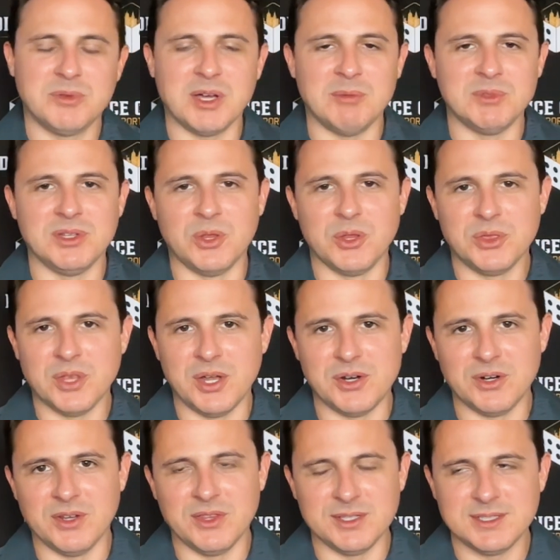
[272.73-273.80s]
come to the
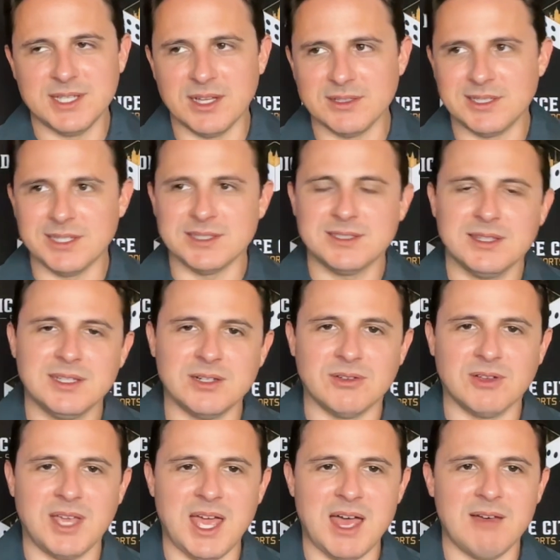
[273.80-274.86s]
Thunder and the Celtics. Little
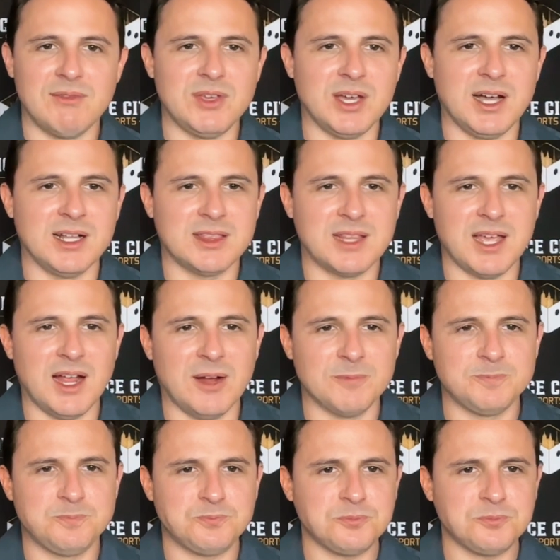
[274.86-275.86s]
caveat there.